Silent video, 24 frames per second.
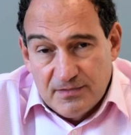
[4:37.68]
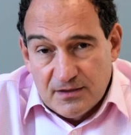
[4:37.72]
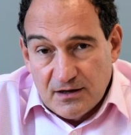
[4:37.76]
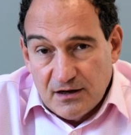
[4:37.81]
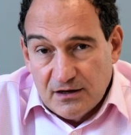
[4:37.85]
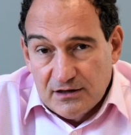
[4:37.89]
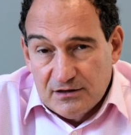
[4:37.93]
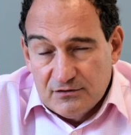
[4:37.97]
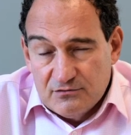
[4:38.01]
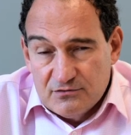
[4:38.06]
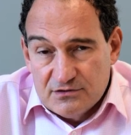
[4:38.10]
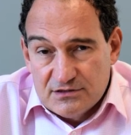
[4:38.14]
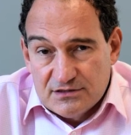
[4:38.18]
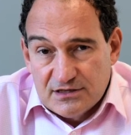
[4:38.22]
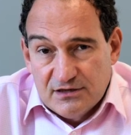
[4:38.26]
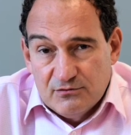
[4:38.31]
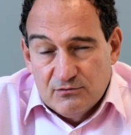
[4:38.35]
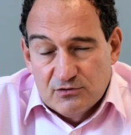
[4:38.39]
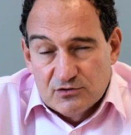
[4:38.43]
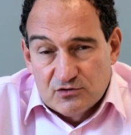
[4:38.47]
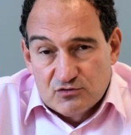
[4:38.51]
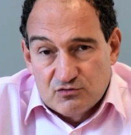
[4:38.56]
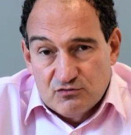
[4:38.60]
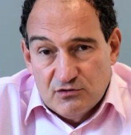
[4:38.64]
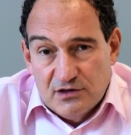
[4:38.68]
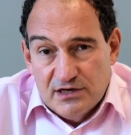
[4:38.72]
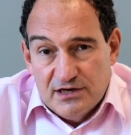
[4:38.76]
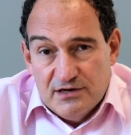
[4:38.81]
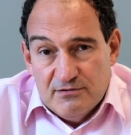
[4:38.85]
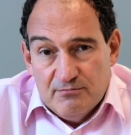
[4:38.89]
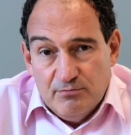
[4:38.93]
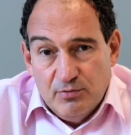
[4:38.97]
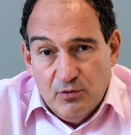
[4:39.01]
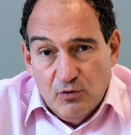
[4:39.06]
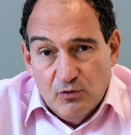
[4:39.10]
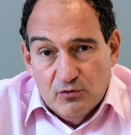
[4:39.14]
I always say what's really
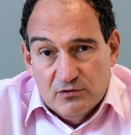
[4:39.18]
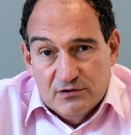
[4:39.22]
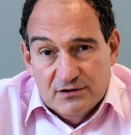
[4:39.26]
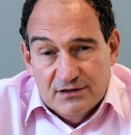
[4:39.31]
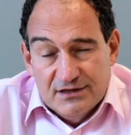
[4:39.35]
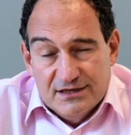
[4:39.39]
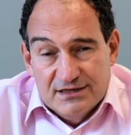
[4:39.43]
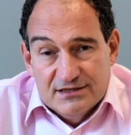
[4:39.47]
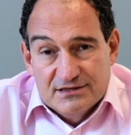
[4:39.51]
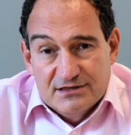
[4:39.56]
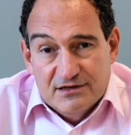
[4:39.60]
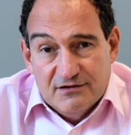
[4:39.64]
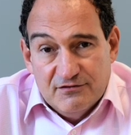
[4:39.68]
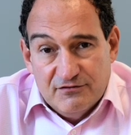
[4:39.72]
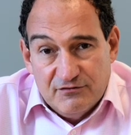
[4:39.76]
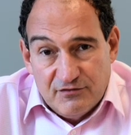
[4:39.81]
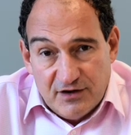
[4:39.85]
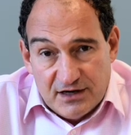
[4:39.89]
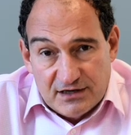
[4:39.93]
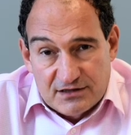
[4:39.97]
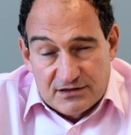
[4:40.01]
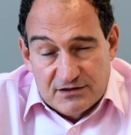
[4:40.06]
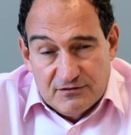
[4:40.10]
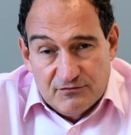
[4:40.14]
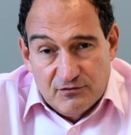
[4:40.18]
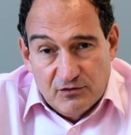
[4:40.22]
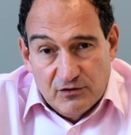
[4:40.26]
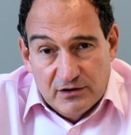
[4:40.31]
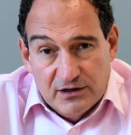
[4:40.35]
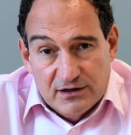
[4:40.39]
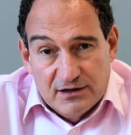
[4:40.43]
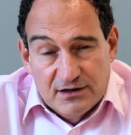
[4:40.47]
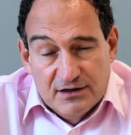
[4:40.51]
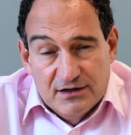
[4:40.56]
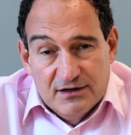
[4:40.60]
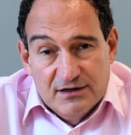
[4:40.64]
important is an effective
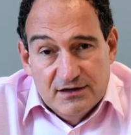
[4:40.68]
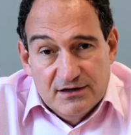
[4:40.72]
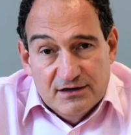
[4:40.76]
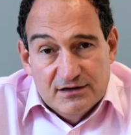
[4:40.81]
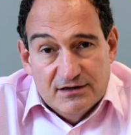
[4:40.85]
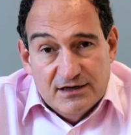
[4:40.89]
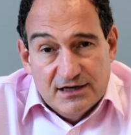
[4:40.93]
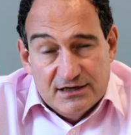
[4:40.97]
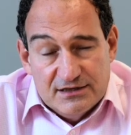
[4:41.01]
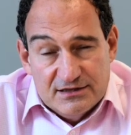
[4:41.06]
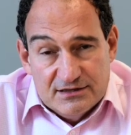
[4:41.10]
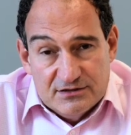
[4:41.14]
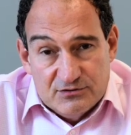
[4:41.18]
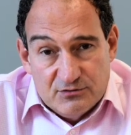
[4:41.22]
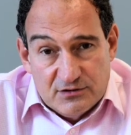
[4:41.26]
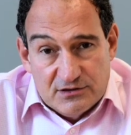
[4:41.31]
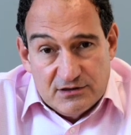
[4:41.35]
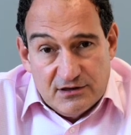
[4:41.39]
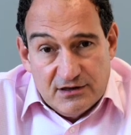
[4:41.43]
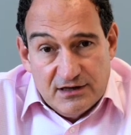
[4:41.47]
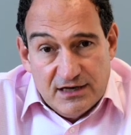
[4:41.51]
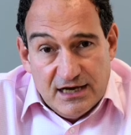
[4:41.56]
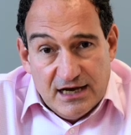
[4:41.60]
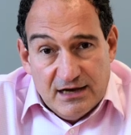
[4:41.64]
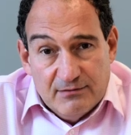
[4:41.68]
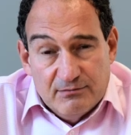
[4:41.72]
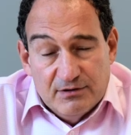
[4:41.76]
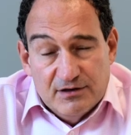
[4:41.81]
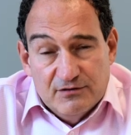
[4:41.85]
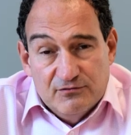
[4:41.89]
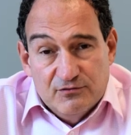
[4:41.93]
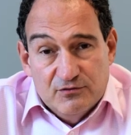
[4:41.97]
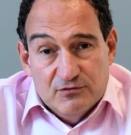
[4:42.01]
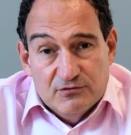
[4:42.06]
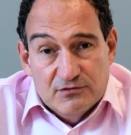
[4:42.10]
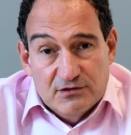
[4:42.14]
lawyer, and that is what I am. And
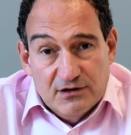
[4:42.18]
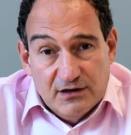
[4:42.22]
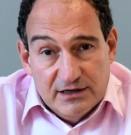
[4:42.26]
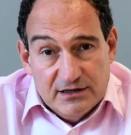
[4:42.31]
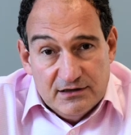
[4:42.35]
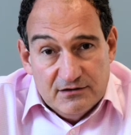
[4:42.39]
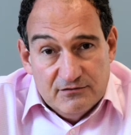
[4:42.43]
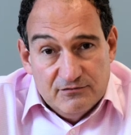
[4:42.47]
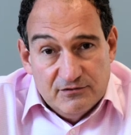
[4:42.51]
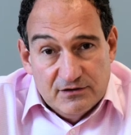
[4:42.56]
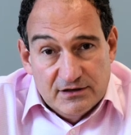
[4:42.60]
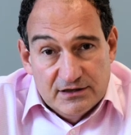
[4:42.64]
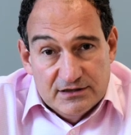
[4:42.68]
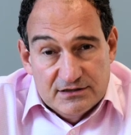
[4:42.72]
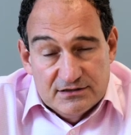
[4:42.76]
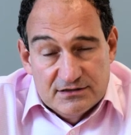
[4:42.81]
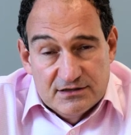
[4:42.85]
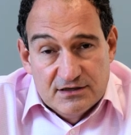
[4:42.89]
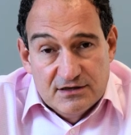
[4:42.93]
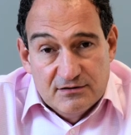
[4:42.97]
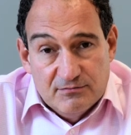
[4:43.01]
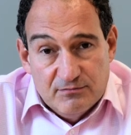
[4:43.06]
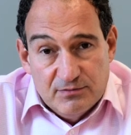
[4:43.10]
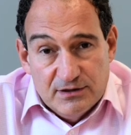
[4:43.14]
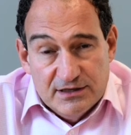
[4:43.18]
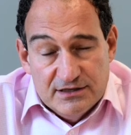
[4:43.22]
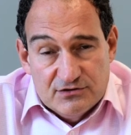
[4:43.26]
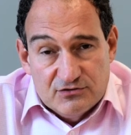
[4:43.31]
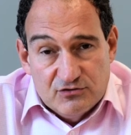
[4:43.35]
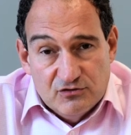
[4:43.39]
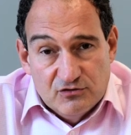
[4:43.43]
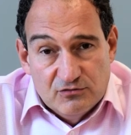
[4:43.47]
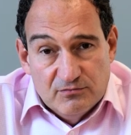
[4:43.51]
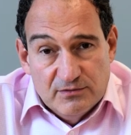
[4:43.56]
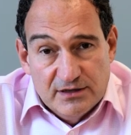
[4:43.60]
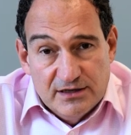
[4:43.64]
if you would like advice, please
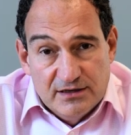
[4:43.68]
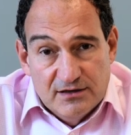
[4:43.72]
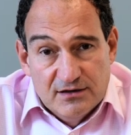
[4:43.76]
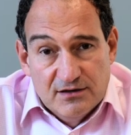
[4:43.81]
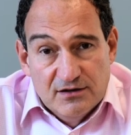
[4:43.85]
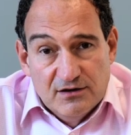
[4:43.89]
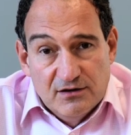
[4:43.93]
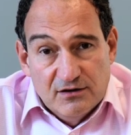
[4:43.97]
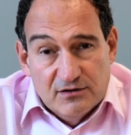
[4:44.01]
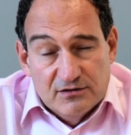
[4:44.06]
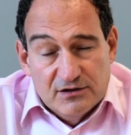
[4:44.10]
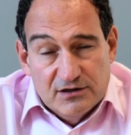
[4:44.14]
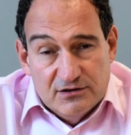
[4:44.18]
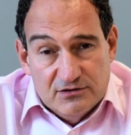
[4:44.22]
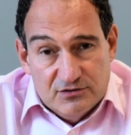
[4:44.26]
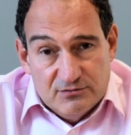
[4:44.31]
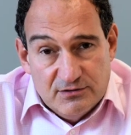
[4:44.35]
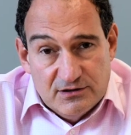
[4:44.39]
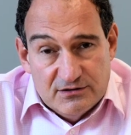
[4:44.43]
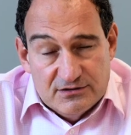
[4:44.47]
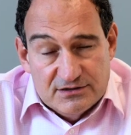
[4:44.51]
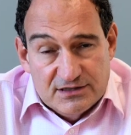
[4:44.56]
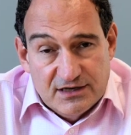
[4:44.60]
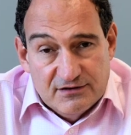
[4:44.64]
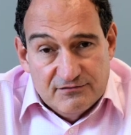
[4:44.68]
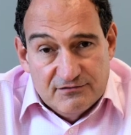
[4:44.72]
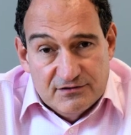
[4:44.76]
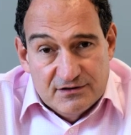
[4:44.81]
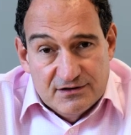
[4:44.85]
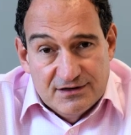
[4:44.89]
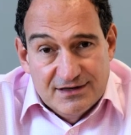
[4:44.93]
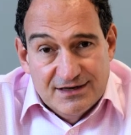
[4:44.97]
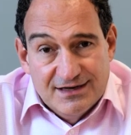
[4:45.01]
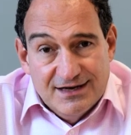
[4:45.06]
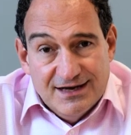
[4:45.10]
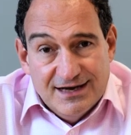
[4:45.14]
call me on 0207
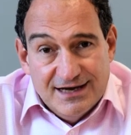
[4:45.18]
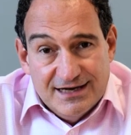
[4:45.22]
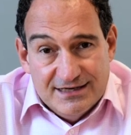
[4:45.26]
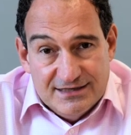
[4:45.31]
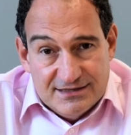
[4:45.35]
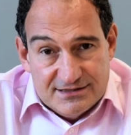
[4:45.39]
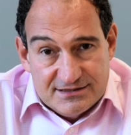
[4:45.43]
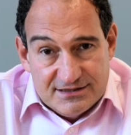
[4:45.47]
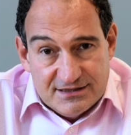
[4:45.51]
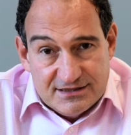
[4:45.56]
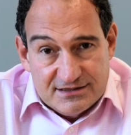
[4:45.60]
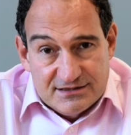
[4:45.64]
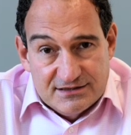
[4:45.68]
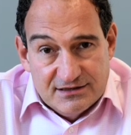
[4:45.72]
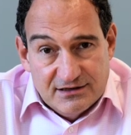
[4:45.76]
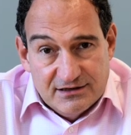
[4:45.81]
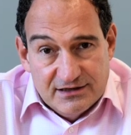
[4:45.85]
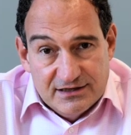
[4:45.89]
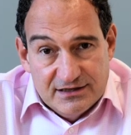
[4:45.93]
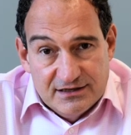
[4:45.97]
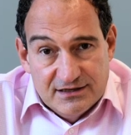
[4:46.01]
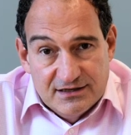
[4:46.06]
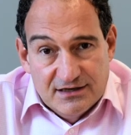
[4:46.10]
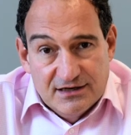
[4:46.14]
869